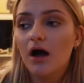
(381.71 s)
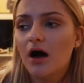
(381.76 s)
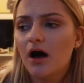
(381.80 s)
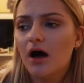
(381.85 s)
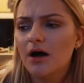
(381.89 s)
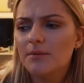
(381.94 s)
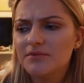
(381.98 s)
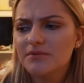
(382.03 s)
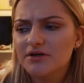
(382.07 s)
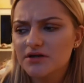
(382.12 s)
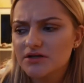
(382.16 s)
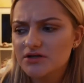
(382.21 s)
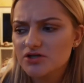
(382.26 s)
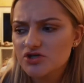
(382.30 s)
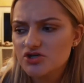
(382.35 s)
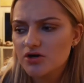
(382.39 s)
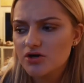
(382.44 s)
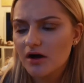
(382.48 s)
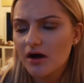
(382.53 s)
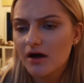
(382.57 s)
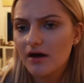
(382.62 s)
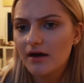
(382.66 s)
I'm gonna
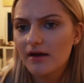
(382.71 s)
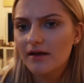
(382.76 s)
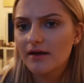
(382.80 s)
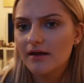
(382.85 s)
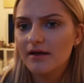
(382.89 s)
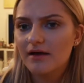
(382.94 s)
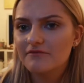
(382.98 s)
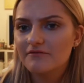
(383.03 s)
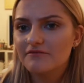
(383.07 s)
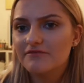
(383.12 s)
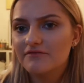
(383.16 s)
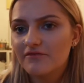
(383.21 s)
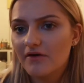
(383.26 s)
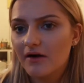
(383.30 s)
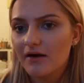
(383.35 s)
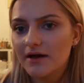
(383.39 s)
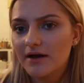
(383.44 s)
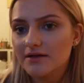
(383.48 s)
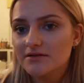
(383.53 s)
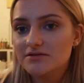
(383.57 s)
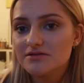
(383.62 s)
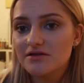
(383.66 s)
try and
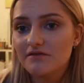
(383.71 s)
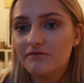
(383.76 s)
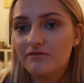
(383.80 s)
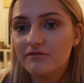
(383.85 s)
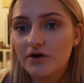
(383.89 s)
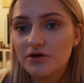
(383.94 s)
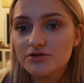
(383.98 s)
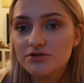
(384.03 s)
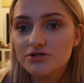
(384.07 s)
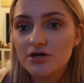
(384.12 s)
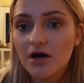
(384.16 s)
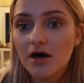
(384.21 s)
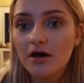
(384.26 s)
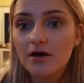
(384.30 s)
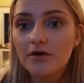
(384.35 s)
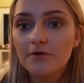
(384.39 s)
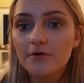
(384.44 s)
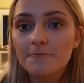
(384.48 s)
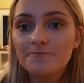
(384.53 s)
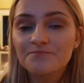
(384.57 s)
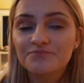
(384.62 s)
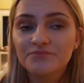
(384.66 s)
find the
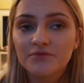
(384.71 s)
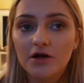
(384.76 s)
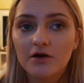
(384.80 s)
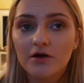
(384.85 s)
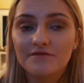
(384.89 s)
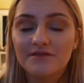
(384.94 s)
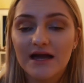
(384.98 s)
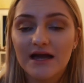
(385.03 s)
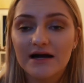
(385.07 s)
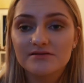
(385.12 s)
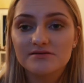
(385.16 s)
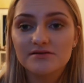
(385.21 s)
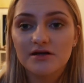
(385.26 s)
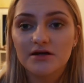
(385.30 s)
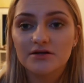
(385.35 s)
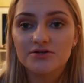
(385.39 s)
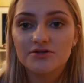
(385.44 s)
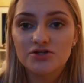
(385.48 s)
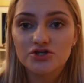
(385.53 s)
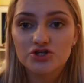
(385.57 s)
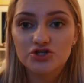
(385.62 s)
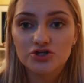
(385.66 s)
photo of the
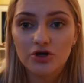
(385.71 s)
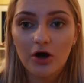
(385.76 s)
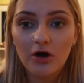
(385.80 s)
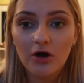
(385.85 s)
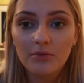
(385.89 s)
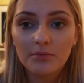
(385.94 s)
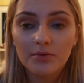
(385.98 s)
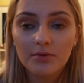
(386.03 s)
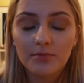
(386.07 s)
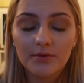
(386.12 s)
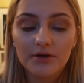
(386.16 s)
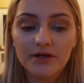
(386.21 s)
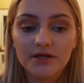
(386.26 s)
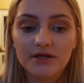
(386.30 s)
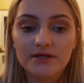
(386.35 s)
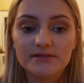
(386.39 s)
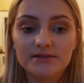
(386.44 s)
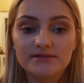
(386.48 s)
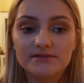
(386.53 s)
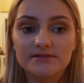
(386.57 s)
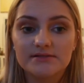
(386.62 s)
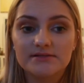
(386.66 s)
outside of the shop,
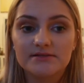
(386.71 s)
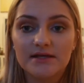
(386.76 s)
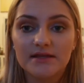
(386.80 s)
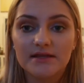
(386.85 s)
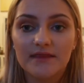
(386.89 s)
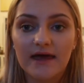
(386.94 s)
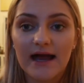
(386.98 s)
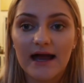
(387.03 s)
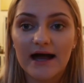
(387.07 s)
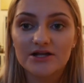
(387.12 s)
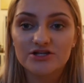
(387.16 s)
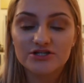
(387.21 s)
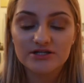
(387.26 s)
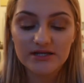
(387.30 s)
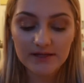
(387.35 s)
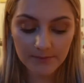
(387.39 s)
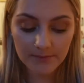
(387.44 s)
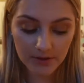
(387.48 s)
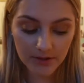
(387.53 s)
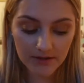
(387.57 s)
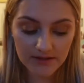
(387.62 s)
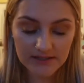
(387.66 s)
because they
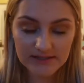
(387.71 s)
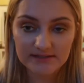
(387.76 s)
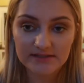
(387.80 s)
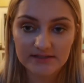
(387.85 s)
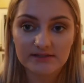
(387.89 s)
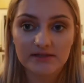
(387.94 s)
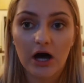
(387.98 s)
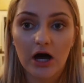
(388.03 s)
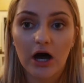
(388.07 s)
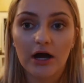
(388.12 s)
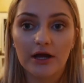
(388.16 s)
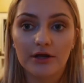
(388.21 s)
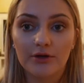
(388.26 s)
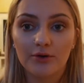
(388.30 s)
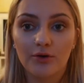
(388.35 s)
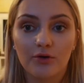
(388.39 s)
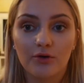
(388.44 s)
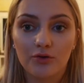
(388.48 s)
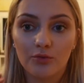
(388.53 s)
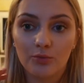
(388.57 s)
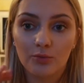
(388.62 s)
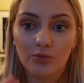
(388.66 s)
actually put this design
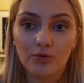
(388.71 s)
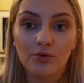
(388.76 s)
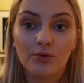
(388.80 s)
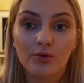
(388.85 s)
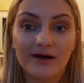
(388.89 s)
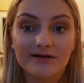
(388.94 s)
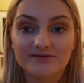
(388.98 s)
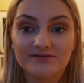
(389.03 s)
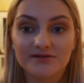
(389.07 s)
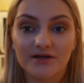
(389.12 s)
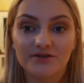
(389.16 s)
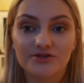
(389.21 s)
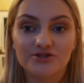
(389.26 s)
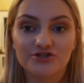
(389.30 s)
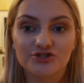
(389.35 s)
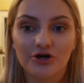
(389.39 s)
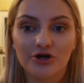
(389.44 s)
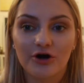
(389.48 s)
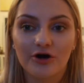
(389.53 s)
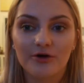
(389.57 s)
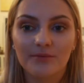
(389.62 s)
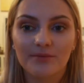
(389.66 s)
on the wall outside the
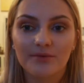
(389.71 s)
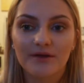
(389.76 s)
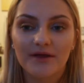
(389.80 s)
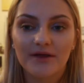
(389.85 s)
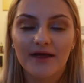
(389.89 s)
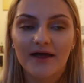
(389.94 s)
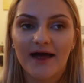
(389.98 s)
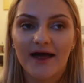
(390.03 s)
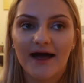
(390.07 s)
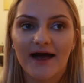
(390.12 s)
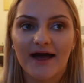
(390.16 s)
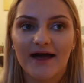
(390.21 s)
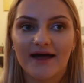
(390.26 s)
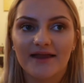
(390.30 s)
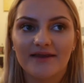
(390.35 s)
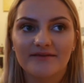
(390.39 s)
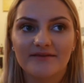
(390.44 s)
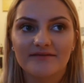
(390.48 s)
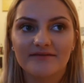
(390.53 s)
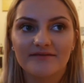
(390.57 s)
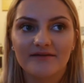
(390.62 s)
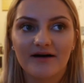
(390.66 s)
shop,
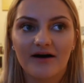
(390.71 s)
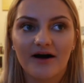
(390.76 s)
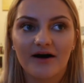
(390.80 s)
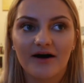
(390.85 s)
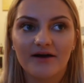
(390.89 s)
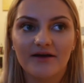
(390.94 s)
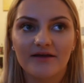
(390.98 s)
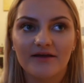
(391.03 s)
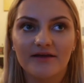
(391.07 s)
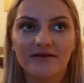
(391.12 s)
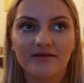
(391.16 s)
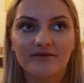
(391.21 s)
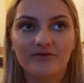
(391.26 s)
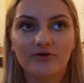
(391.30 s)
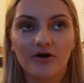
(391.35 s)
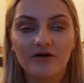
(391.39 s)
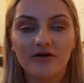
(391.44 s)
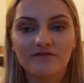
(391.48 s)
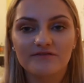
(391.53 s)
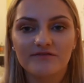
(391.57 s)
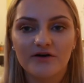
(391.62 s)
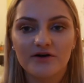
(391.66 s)
and I
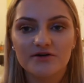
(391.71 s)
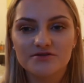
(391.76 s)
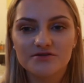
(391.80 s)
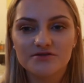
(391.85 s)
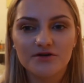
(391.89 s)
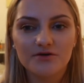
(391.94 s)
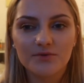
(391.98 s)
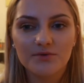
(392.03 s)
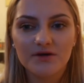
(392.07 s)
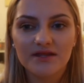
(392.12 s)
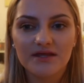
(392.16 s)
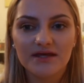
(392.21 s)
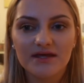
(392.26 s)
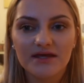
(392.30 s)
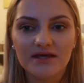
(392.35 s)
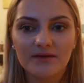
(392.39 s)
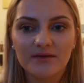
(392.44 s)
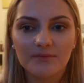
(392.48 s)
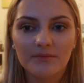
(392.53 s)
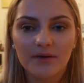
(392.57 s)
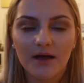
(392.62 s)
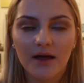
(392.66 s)
got a photo with
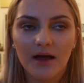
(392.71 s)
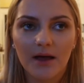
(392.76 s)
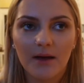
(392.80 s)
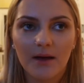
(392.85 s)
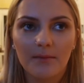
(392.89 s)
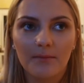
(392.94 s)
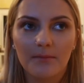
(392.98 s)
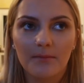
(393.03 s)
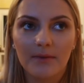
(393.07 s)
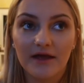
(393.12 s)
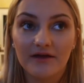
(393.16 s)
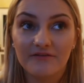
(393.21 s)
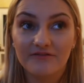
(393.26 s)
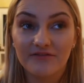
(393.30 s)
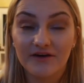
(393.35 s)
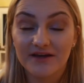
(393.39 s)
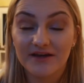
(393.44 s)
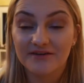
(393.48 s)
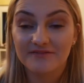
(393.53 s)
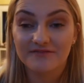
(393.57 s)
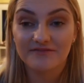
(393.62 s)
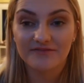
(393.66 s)
it, um, if
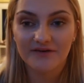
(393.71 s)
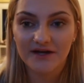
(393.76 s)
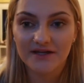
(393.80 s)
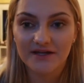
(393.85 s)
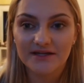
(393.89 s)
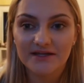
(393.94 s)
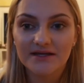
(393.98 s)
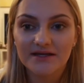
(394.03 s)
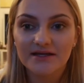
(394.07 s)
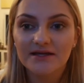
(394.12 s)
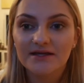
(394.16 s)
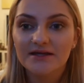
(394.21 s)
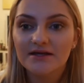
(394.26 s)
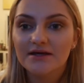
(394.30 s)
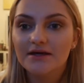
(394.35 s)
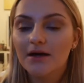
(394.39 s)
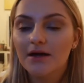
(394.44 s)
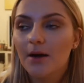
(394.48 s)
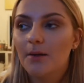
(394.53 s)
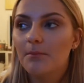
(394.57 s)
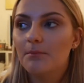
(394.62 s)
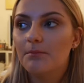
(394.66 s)
I can find it,
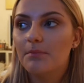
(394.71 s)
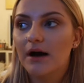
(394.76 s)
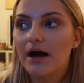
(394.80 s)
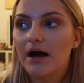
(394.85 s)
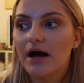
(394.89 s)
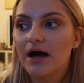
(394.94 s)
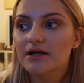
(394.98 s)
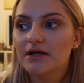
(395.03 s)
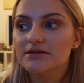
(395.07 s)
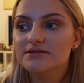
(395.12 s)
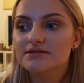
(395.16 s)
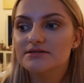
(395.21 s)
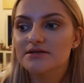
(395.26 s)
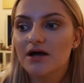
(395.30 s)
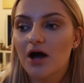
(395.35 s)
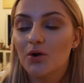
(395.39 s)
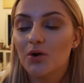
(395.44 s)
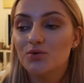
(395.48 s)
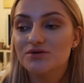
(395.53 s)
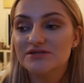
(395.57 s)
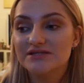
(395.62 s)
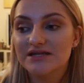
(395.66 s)
but
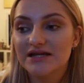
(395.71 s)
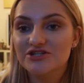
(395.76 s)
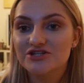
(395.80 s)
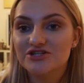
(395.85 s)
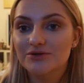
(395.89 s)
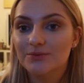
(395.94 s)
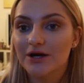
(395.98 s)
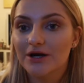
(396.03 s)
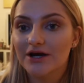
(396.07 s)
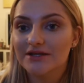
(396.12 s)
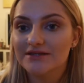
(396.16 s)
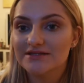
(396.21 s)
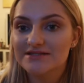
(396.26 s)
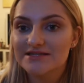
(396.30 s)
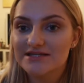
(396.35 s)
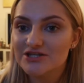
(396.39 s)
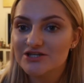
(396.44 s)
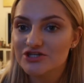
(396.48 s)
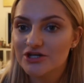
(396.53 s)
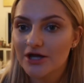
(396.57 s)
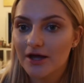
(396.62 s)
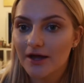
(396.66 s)
I wasn't actually wearing the
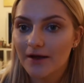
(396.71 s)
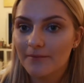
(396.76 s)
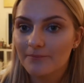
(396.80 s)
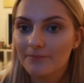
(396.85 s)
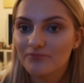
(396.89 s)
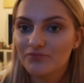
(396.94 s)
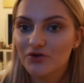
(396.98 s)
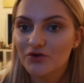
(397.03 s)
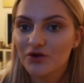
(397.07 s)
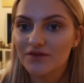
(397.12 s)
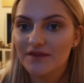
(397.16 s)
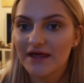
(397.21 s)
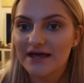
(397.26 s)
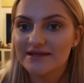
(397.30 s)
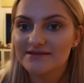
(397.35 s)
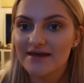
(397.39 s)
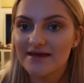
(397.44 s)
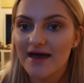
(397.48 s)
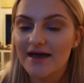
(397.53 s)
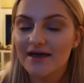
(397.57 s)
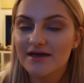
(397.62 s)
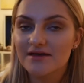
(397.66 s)
t-shirt on that
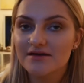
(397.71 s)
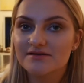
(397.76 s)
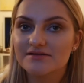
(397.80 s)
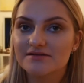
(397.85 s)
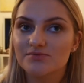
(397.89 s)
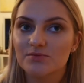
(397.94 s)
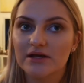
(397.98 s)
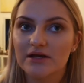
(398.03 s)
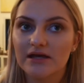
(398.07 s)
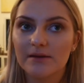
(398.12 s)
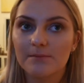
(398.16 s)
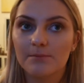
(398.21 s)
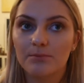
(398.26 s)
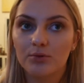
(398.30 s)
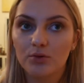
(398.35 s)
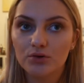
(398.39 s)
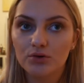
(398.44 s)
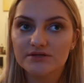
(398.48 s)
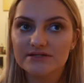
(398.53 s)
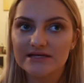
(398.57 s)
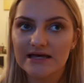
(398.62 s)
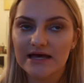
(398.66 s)
day, because we
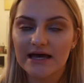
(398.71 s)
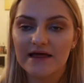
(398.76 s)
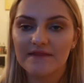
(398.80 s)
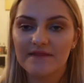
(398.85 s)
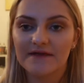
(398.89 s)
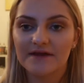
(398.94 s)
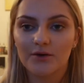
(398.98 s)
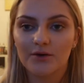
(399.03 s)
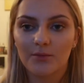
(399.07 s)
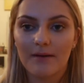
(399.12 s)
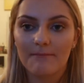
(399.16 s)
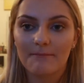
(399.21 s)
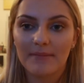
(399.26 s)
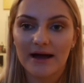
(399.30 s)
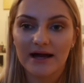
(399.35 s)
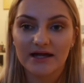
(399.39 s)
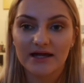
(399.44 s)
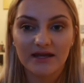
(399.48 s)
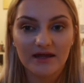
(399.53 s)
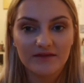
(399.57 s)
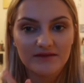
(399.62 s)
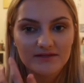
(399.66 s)
bought it and then I went
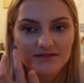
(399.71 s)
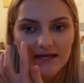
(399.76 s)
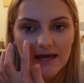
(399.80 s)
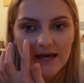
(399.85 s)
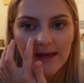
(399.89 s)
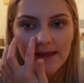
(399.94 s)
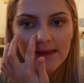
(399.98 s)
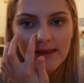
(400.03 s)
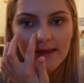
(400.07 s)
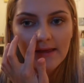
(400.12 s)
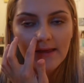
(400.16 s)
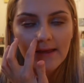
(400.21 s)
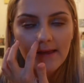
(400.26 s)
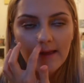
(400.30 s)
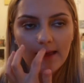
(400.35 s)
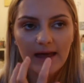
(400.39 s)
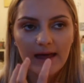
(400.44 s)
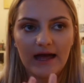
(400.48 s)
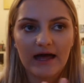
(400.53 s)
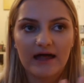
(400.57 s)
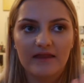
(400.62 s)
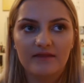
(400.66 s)
back another day,
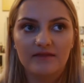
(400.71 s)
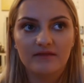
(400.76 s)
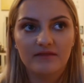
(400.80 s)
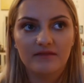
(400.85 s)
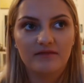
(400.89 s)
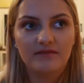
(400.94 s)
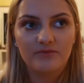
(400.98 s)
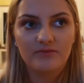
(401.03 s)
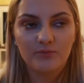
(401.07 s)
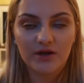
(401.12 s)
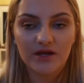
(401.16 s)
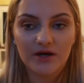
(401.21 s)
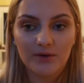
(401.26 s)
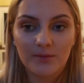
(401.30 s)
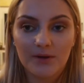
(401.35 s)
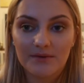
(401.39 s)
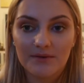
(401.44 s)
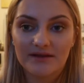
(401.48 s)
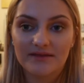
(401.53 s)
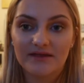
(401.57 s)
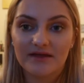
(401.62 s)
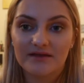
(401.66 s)
and when I
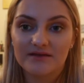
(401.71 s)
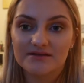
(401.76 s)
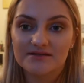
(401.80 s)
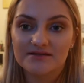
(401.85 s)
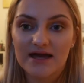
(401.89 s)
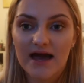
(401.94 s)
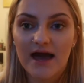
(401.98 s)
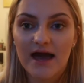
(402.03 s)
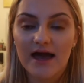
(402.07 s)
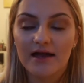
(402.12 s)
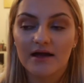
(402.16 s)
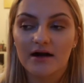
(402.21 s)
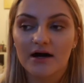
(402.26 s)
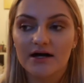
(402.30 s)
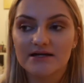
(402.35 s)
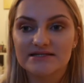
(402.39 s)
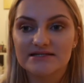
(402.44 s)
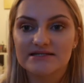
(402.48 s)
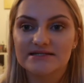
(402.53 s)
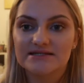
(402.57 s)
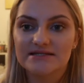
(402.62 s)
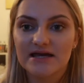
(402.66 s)
went back the other day, I
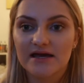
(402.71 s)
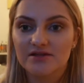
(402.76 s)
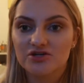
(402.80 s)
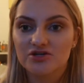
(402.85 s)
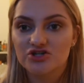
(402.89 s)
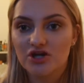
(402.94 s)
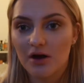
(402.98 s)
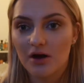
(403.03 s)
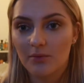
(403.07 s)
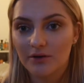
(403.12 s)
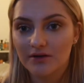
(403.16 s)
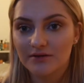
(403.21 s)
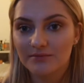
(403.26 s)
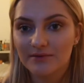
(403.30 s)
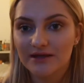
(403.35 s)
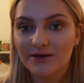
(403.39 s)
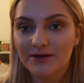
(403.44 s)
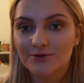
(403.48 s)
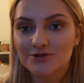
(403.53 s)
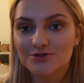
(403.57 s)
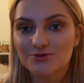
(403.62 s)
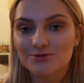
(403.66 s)
didn't take the shirt with
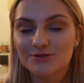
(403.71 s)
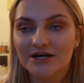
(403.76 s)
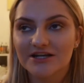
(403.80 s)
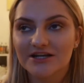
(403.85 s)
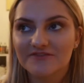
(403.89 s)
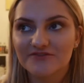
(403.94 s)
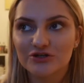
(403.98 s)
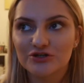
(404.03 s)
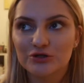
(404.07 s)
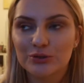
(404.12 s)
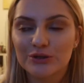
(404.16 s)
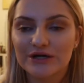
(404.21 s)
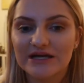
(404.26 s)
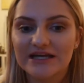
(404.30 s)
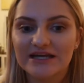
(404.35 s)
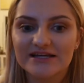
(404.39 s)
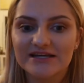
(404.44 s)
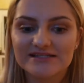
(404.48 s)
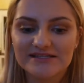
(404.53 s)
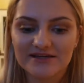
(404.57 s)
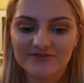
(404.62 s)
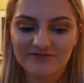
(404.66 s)
me, which was kind of
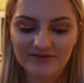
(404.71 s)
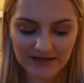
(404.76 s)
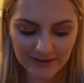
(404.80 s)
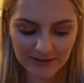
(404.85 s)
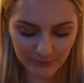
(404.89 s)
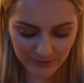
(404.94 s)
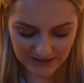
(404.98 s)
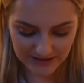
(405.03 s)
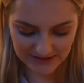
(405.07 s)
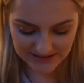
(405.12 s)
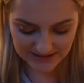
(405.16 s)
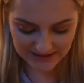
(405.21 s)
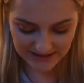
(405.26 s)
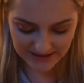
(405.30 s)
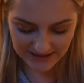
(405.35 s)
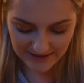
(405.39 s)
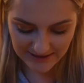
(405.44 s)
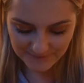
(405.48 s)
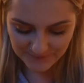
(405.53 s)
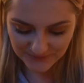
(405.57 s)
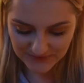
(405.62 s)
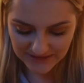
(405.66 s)
annoying, because I really wanted
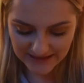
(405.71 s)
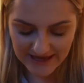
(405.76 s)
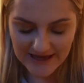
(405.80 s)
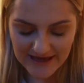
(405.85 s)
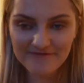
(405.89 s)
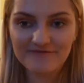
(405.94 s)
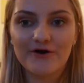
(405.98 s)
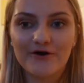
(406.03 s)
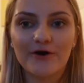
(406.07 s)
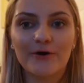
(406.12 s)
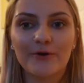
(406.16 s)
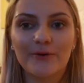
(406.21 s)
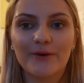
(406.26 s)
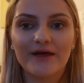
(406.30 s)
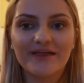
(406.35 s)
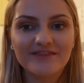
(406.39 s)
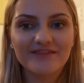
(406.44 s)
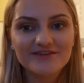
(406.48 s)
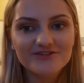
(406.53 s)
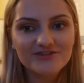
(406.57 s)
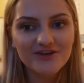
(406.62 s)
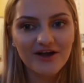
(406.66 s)
to get a photo
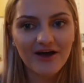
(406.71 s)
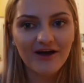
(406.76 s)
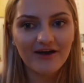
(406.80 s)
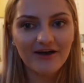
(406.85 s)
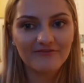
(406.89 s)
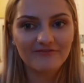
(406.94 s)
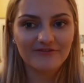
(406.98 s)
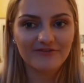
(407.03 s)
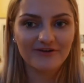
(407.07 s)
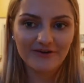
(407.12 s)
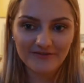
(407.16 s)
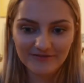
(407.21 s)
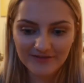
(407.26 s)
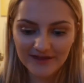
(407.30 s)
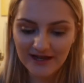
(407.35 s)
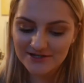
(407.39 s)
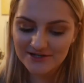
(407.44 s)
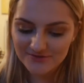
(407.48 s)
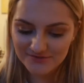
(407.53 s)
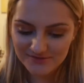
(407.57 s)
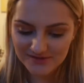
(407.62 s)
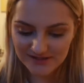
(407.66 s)
in the shirt in front of the
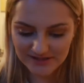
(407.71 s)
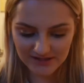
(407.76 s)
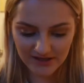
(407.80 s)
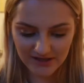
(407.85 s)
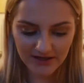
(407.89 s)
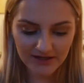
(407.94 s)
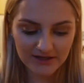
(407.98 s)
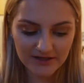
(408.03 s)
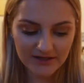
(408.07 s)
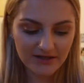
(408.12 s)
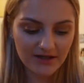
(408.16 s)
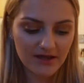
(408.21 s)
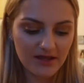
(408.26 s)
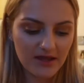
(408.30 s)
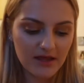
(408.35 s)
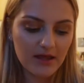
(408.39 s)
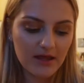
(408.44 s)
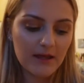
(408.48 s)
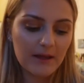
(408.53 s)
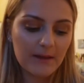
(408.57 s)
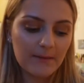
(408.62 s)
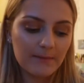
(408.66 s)
actual design,
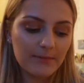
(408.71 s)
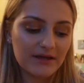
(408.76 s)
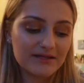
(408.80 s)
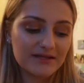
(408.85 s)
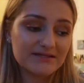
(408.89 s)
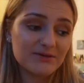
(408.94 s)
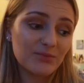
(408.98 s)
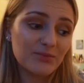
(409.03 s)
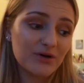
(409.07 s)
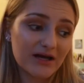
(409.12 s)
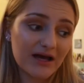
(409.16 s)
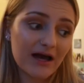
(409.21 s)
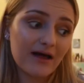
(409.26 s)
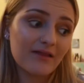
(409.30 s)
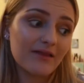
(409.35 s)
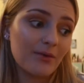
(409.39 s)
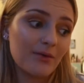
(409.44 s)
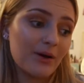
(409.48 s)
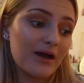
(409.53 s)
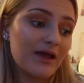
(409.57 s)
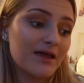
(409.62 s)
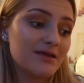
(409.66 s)
but it didn't work out
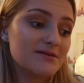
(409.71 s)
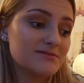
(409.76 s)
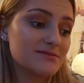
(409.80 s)
that way.